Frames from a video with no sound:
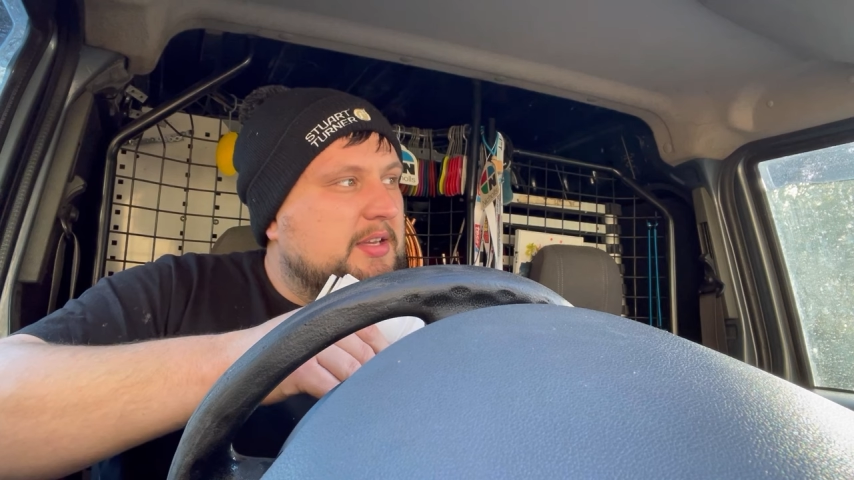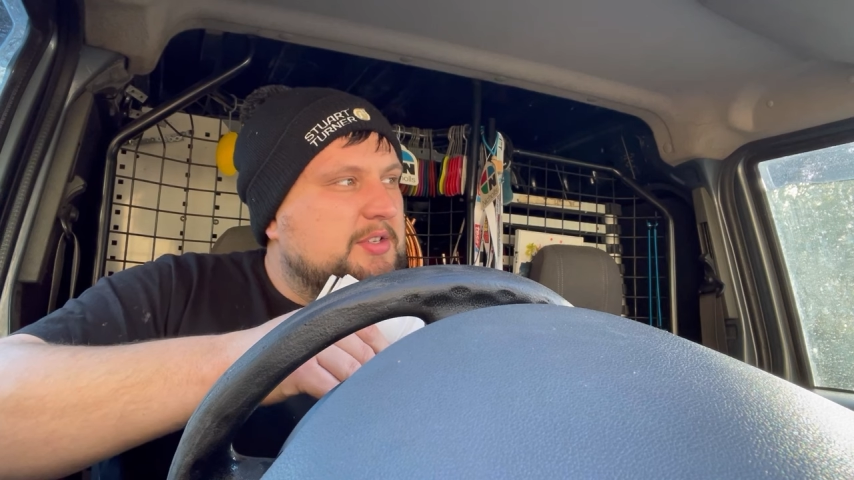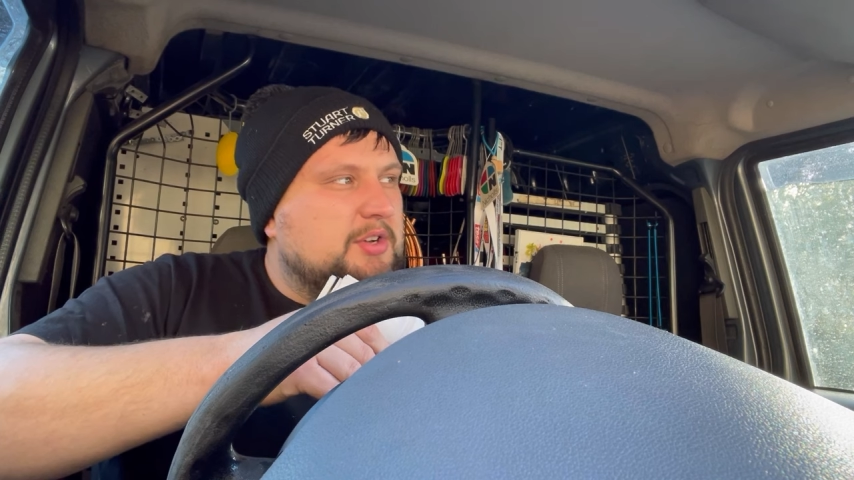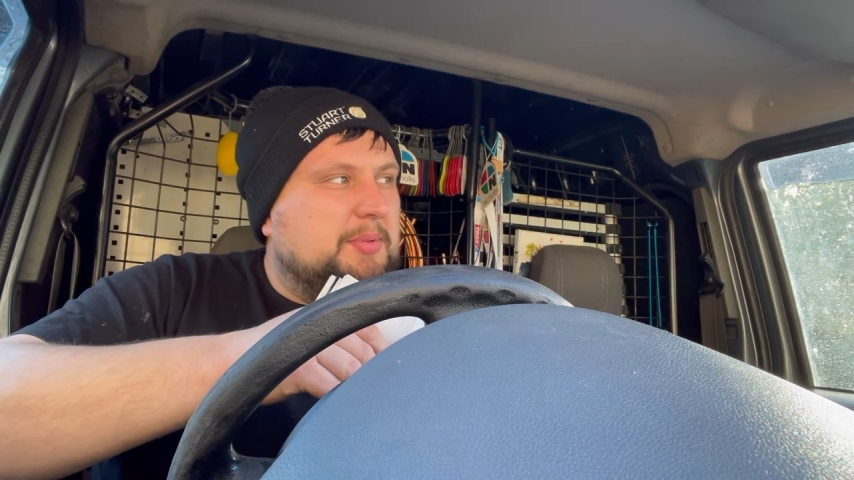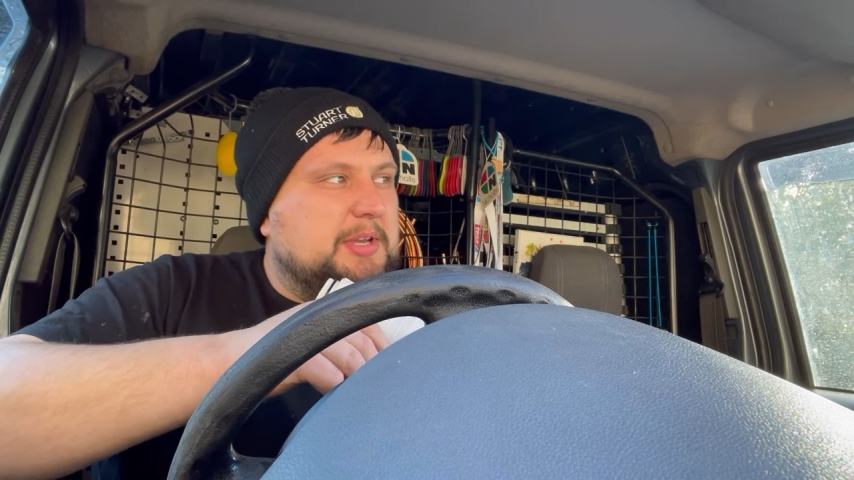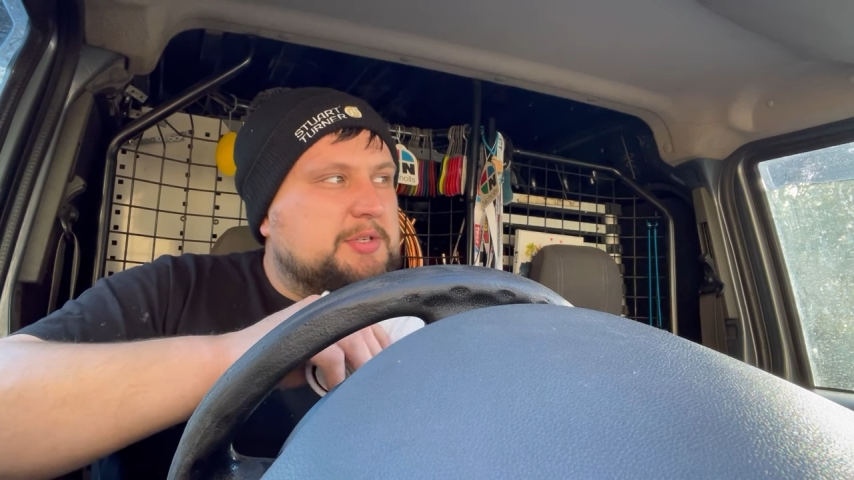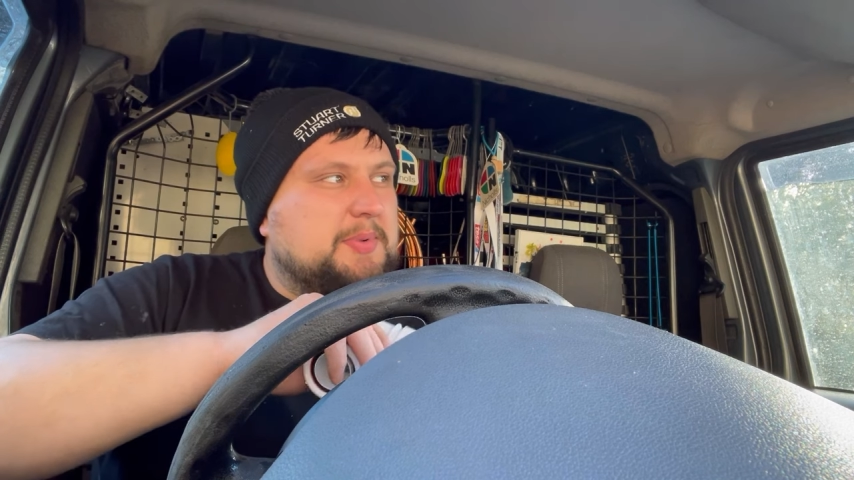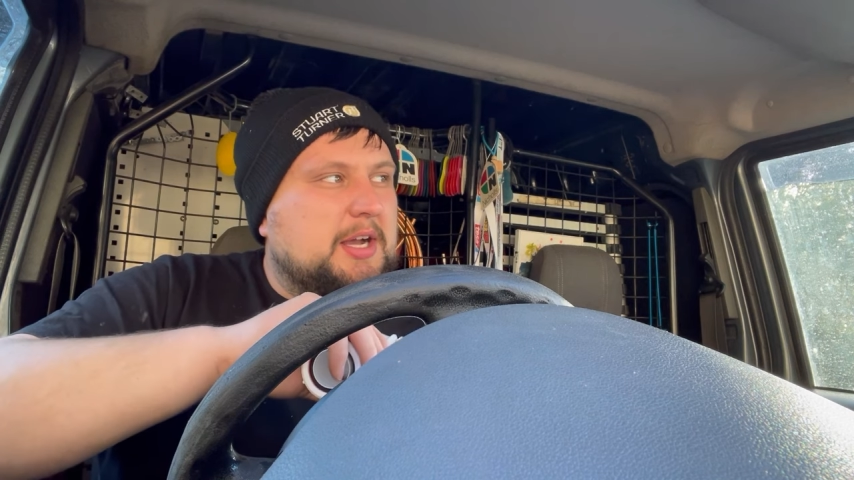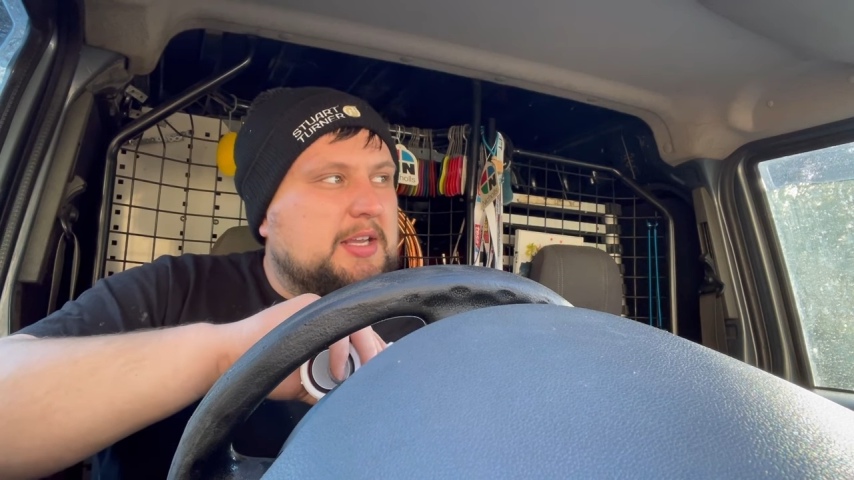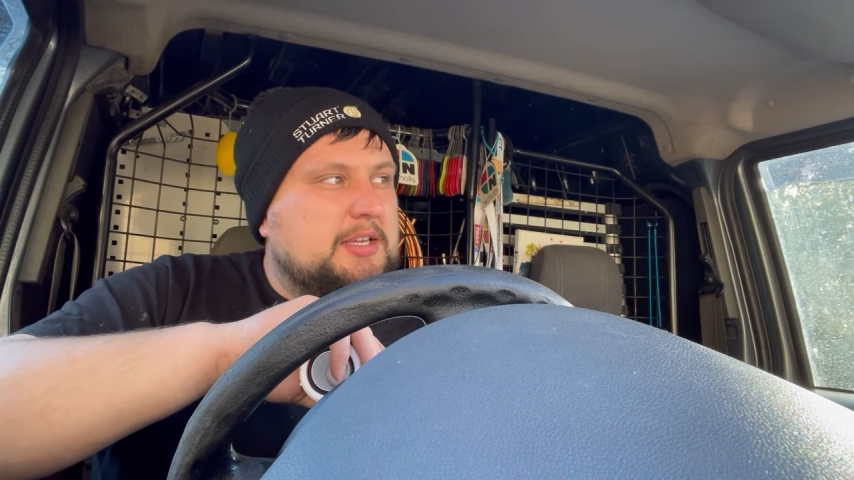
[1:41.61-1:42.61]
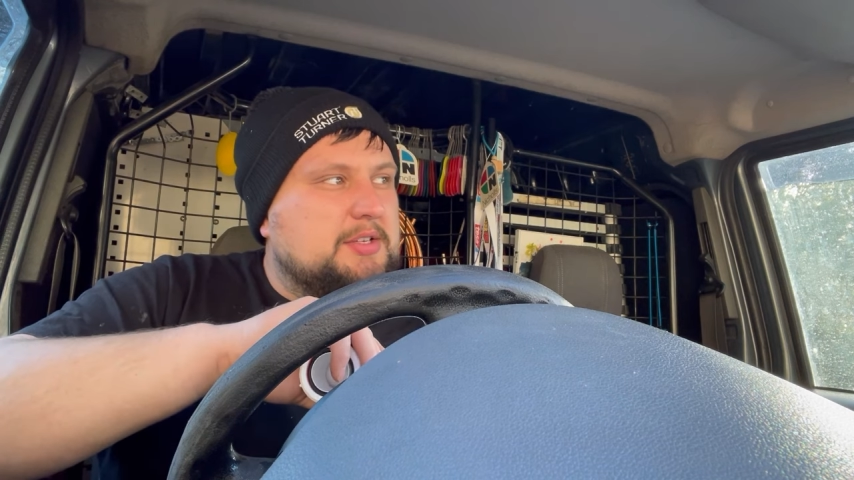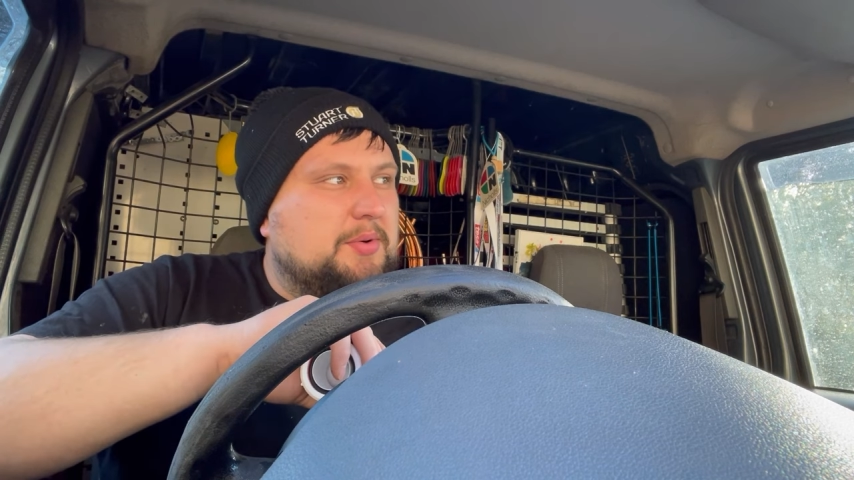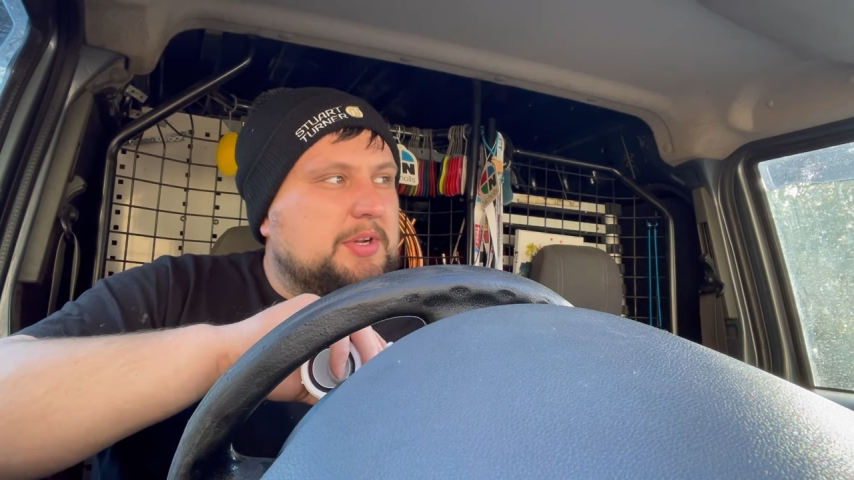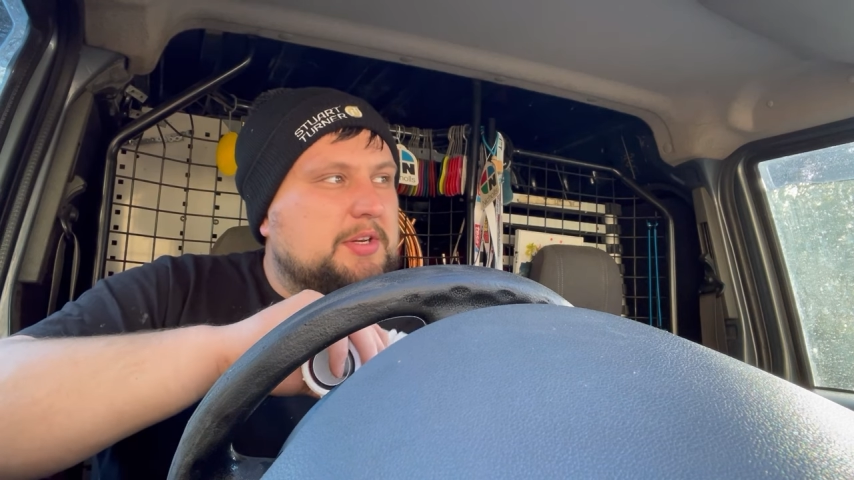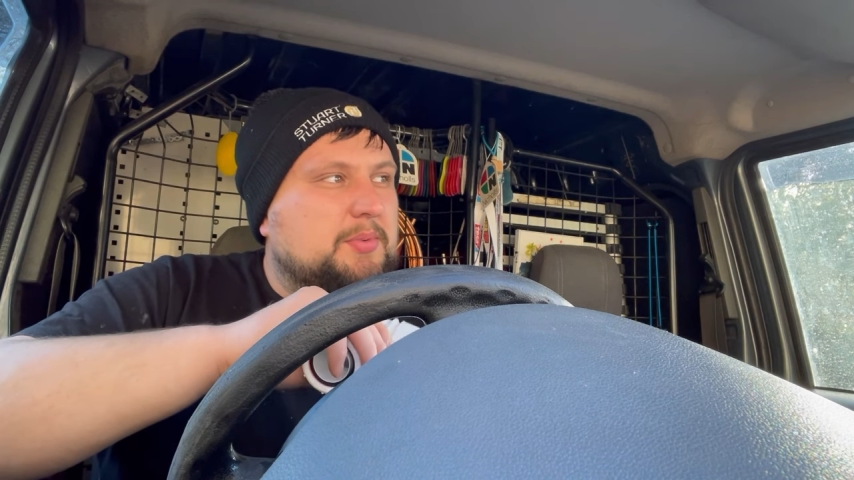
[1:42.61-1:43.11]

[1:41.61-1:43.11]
It's got to be a Sparky. He's holding